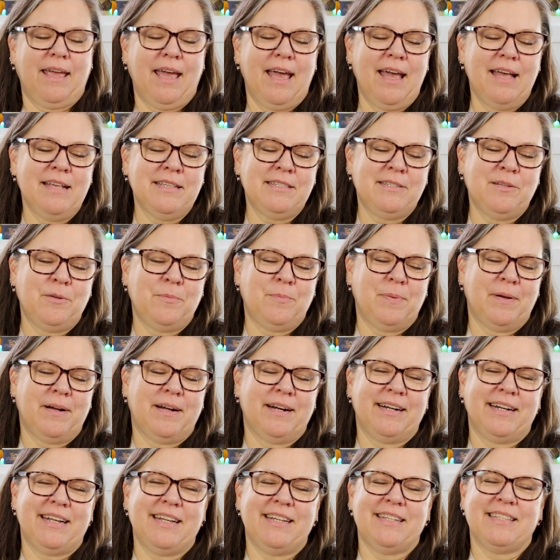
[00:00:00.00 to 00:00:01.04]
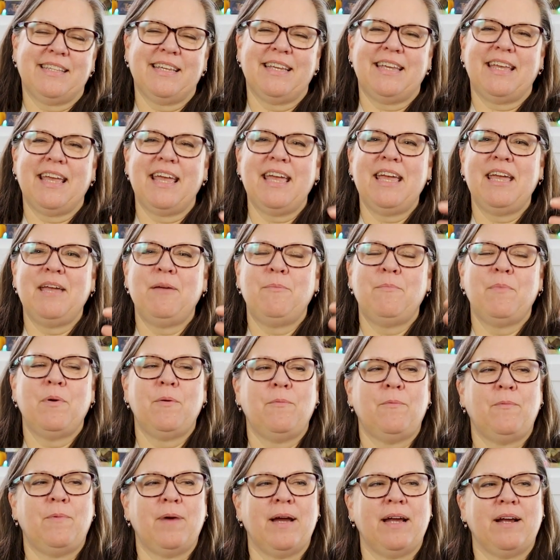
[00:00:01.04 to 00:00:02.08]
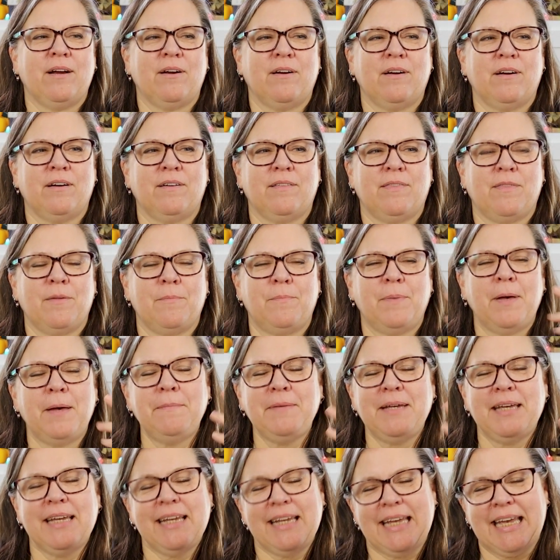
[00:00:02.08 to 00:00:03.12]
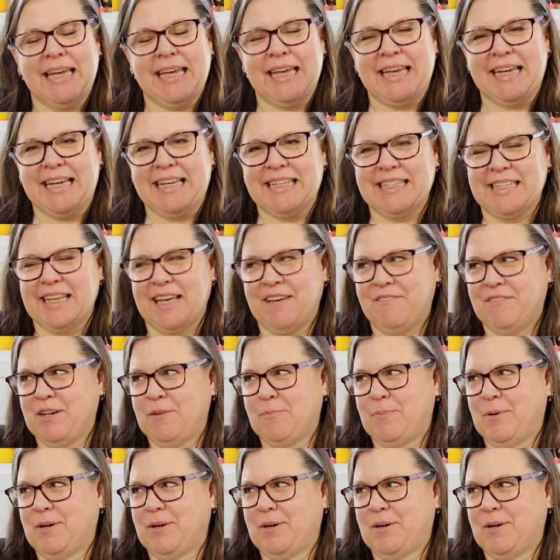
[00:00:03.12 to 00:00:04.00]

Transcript: Castle Party is a game where the Pumpkin King is having a